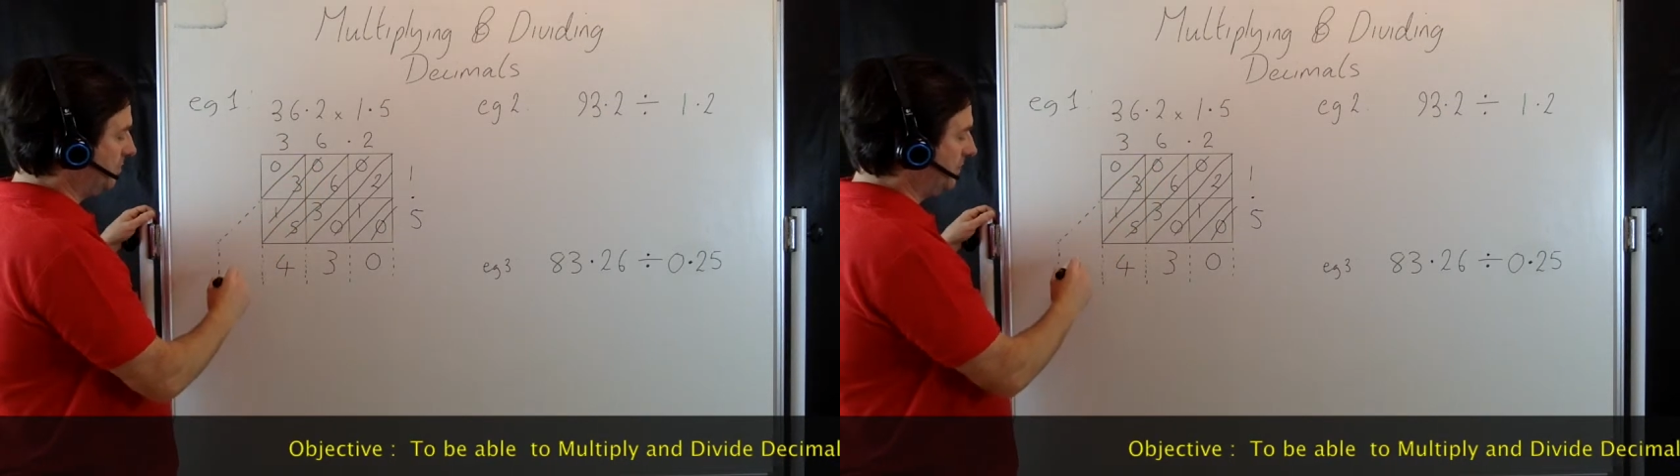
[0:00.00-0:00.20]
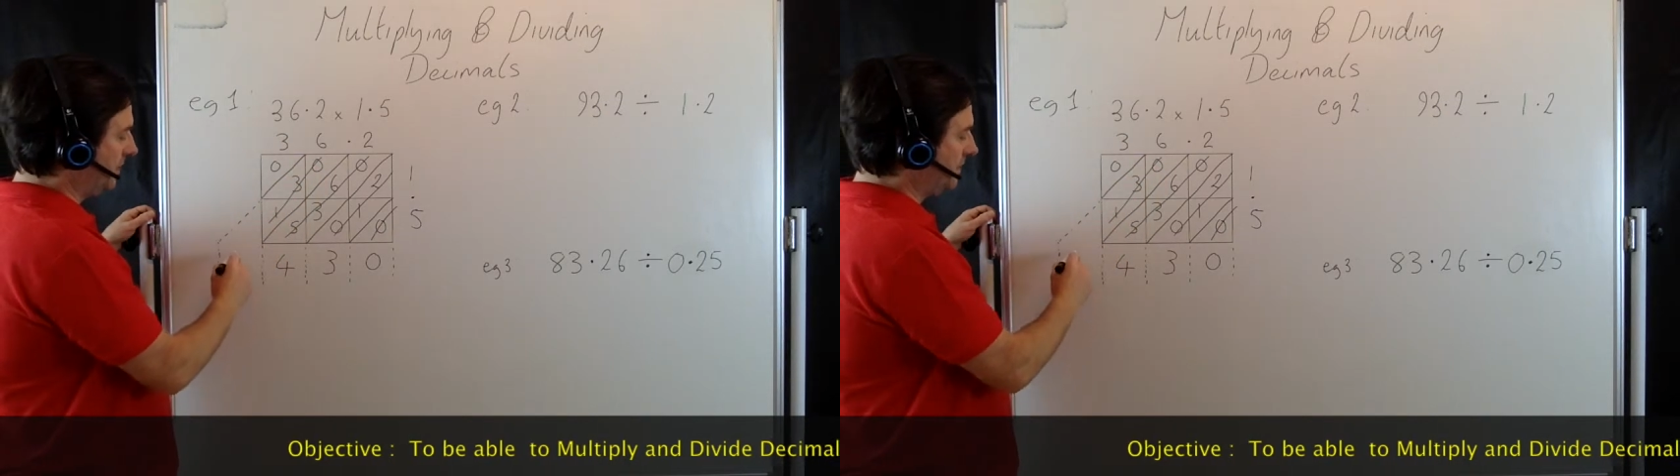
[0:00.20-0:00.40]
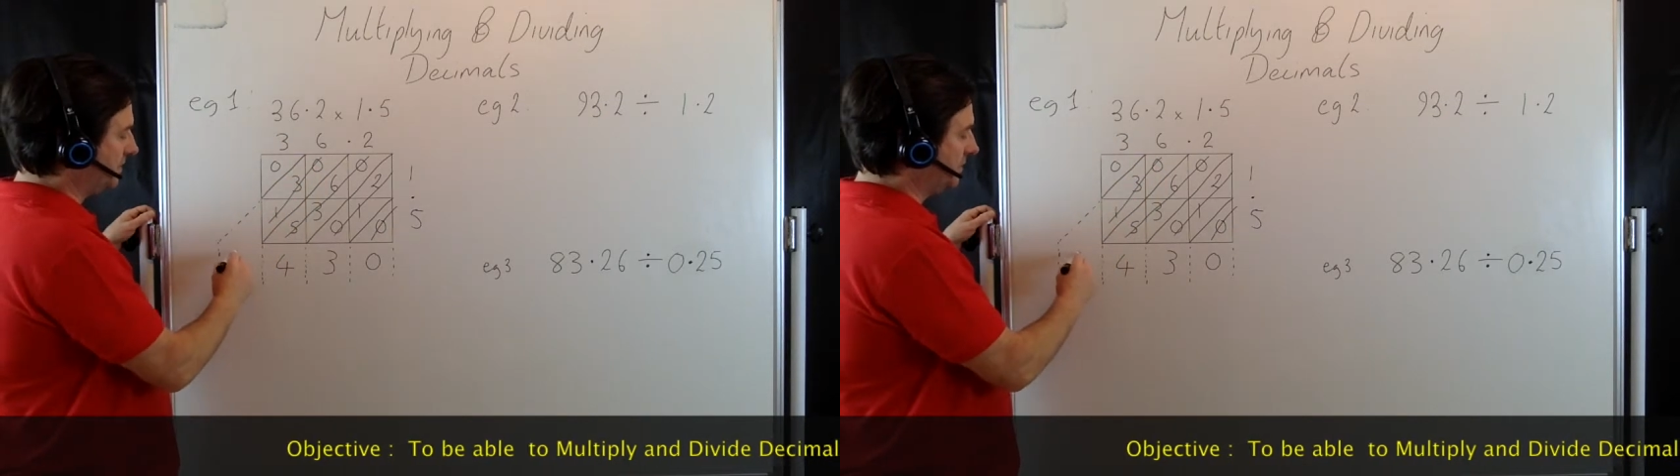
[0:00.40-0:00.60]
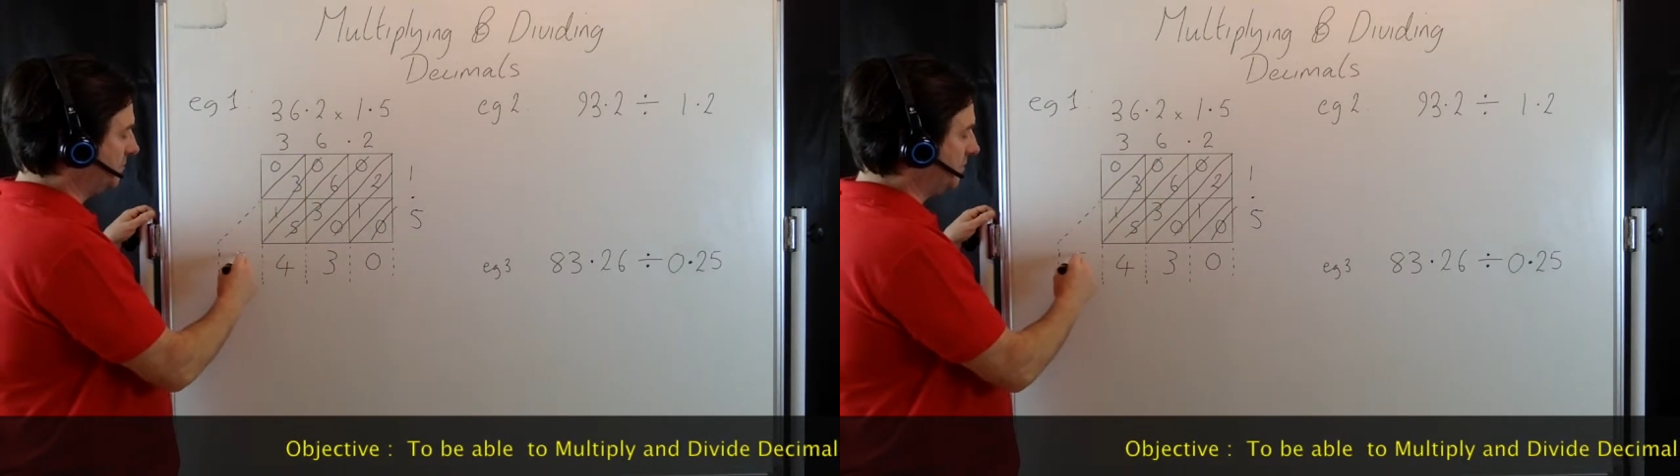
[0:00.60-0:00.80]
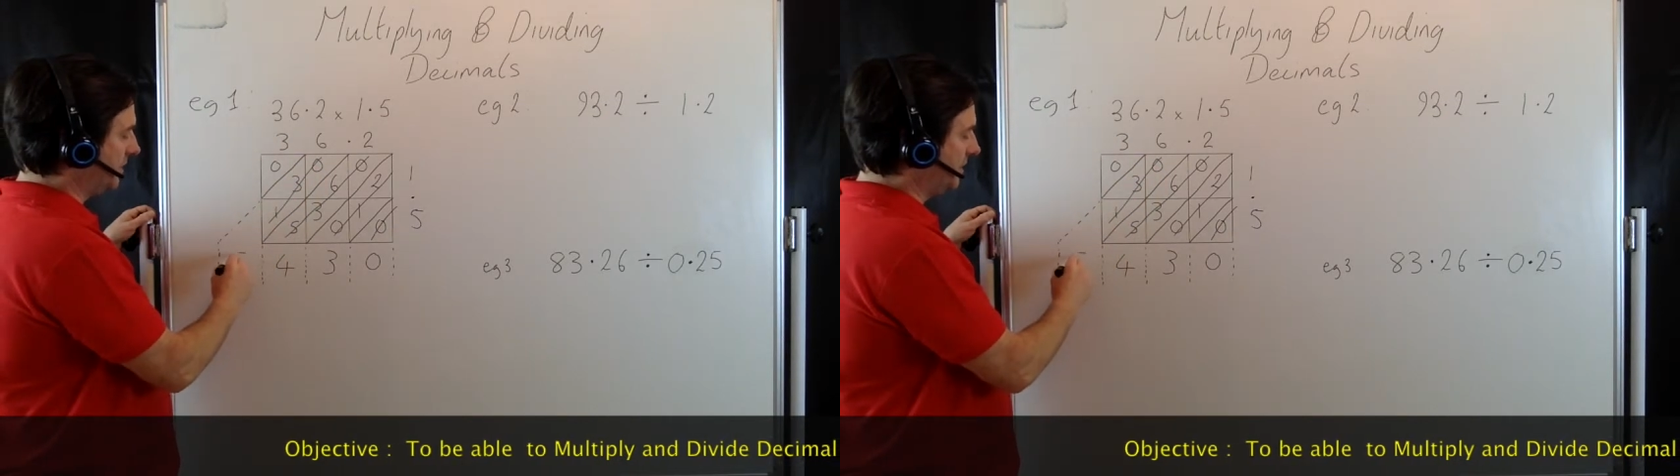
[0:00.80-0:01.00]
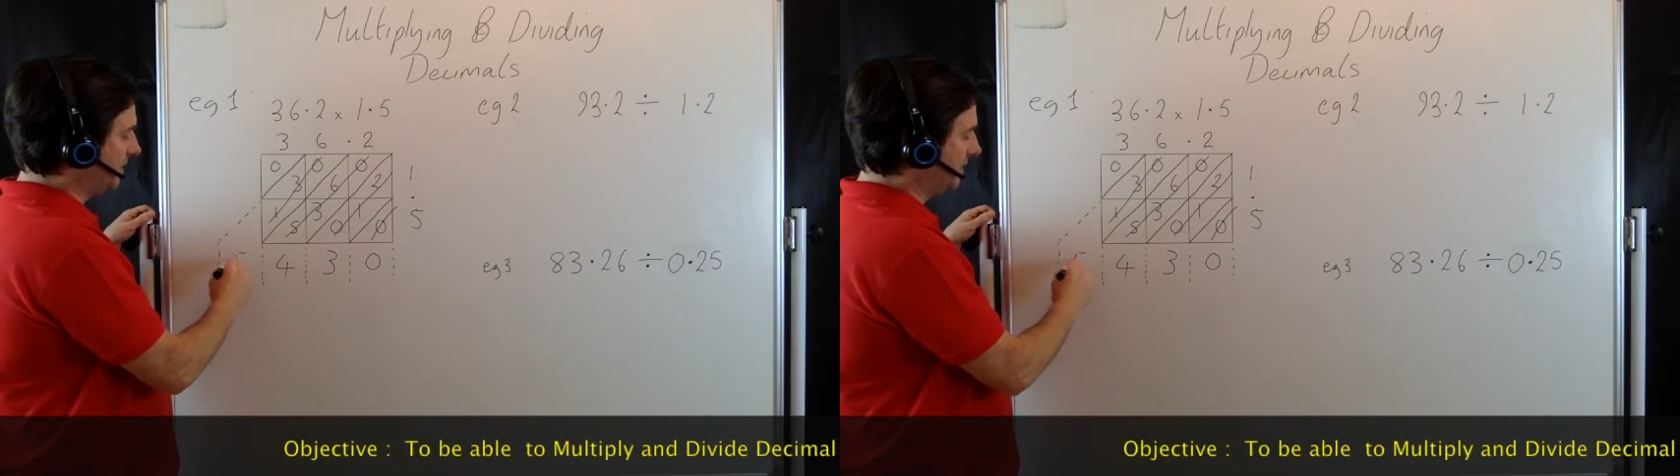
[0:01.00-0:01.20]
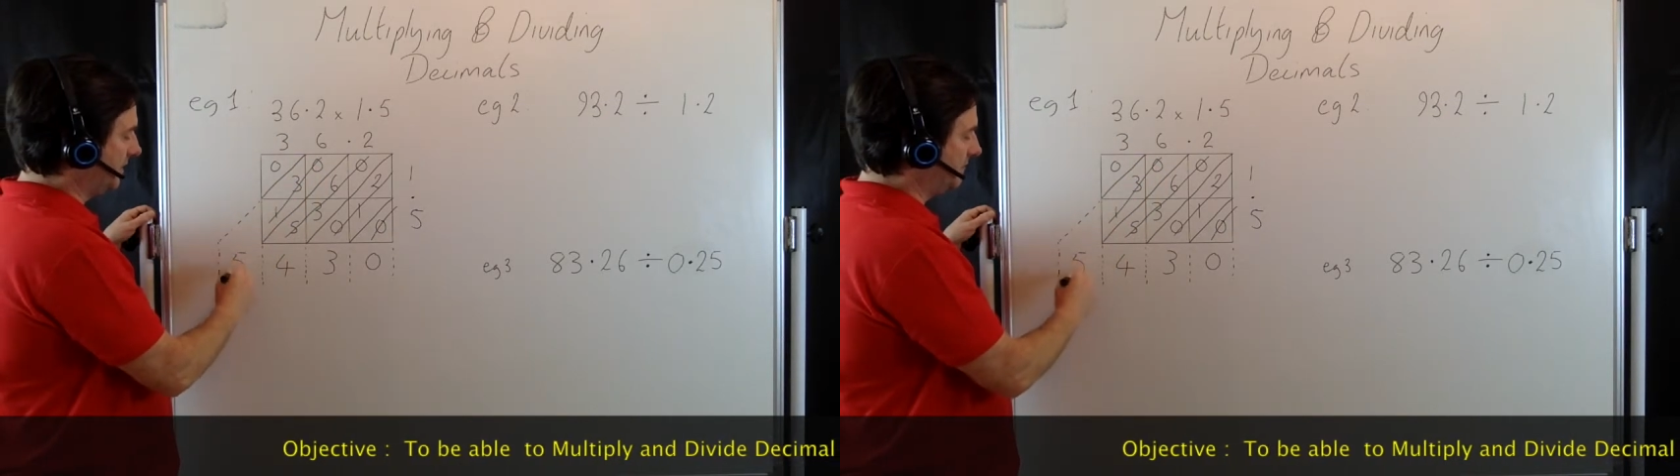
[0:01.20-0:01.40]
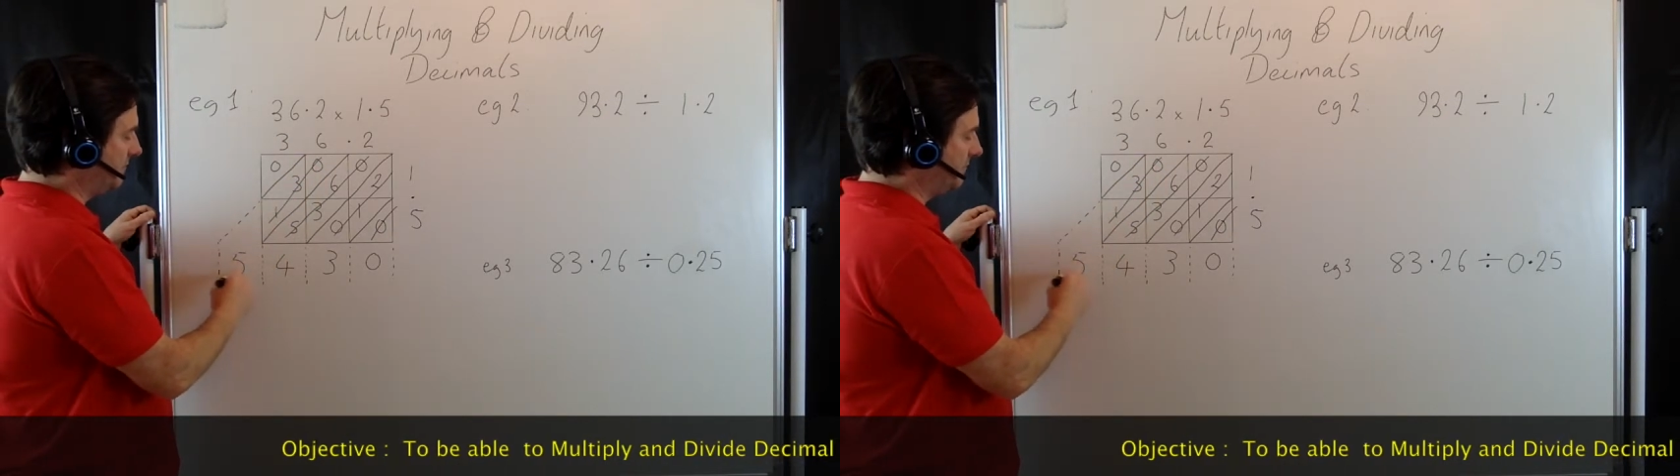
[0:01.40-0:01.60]
plus the 1
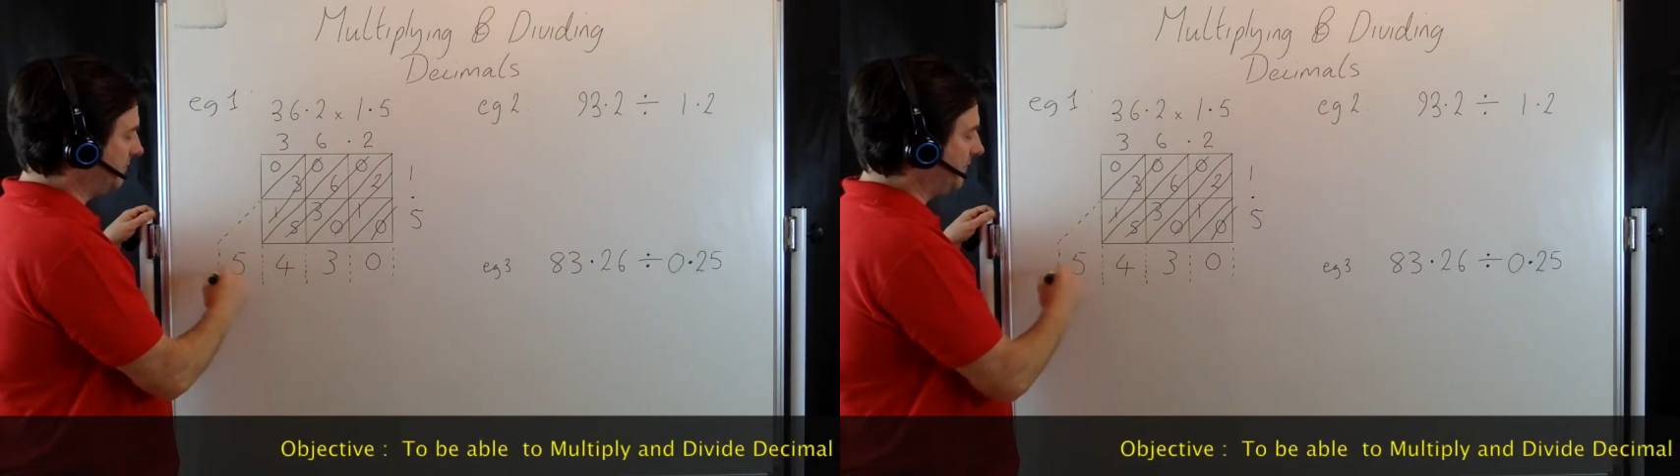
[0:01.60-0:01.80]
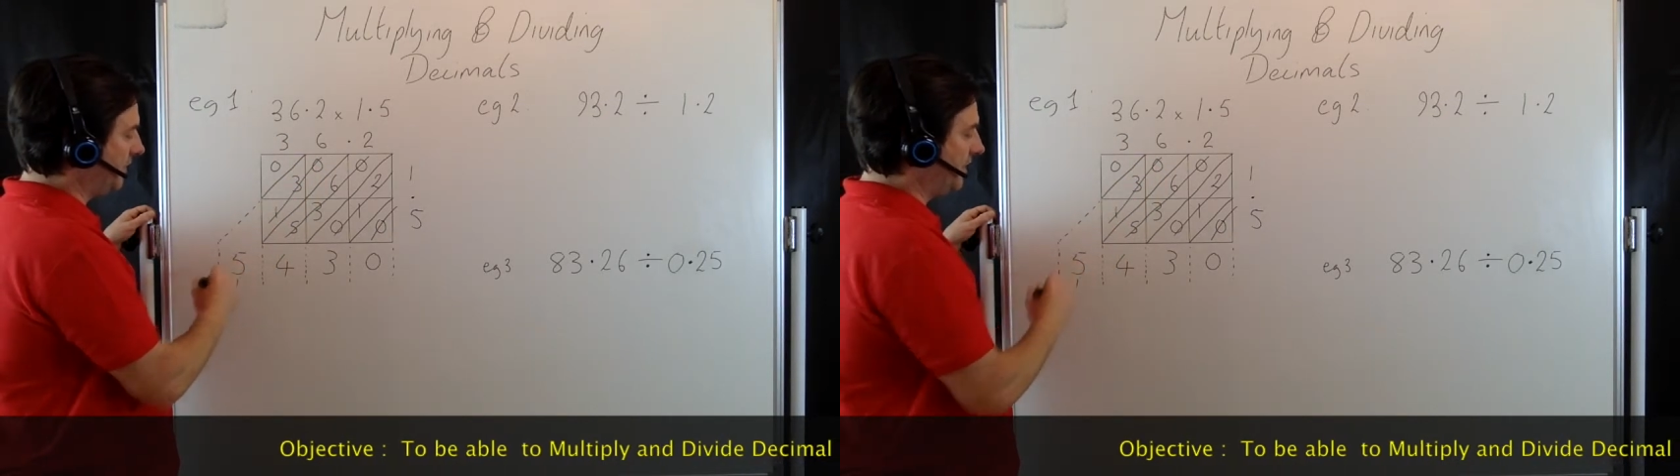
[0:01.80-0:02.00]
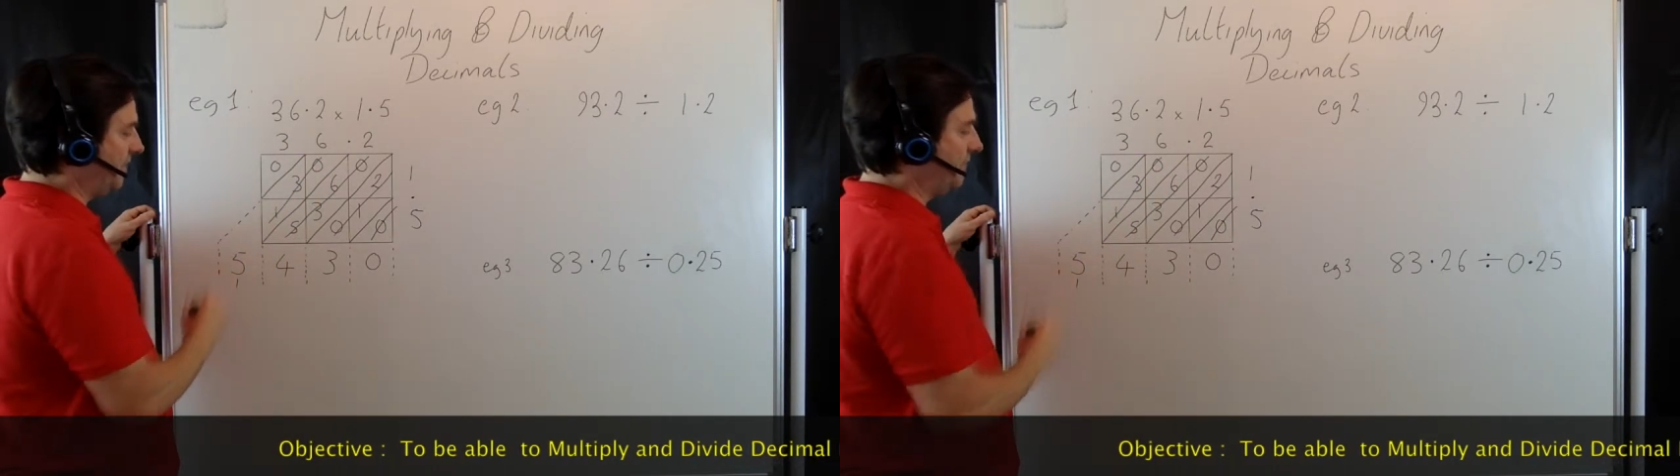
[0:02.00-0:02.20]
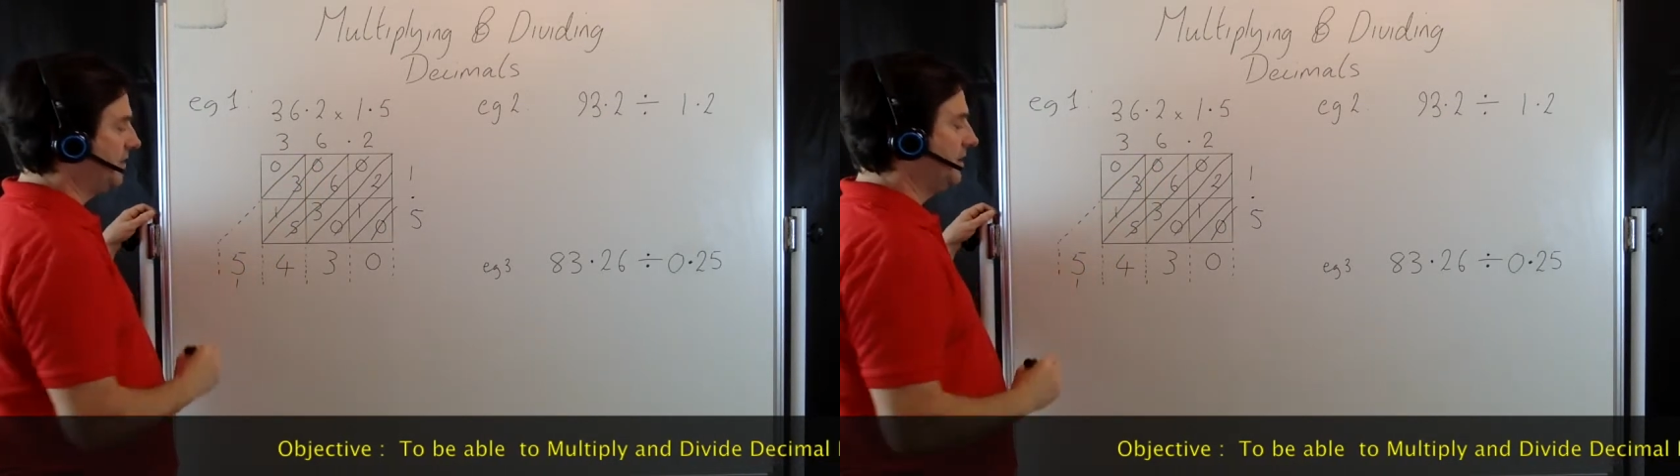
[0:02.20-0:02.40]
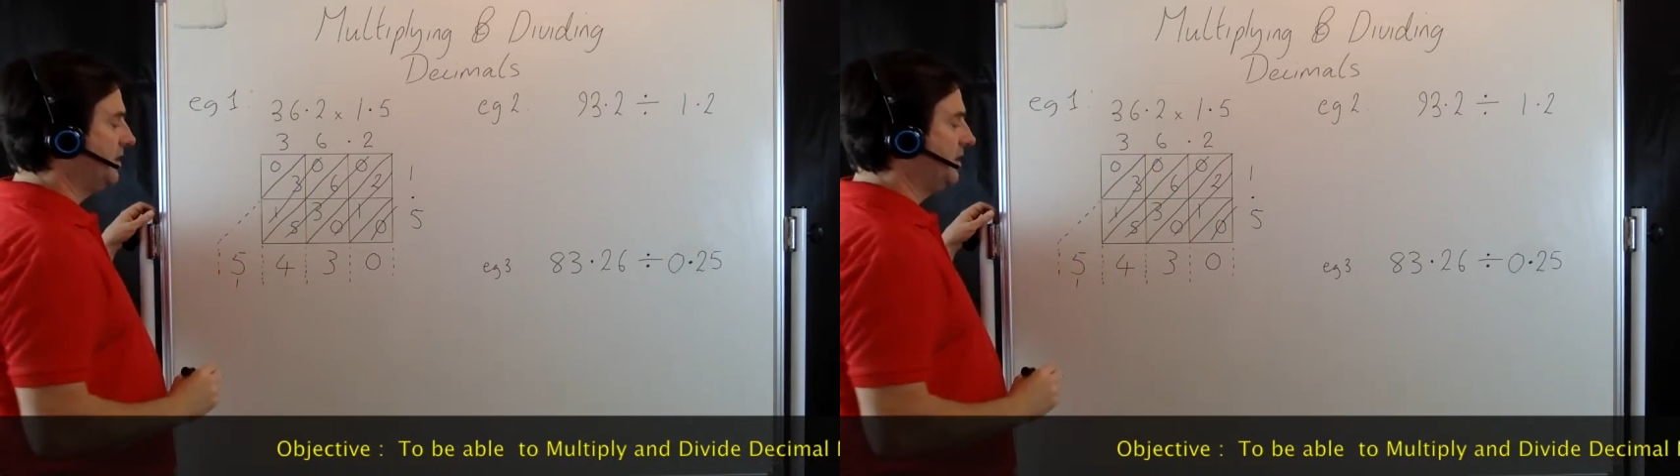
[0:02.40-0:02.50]
gives me 5.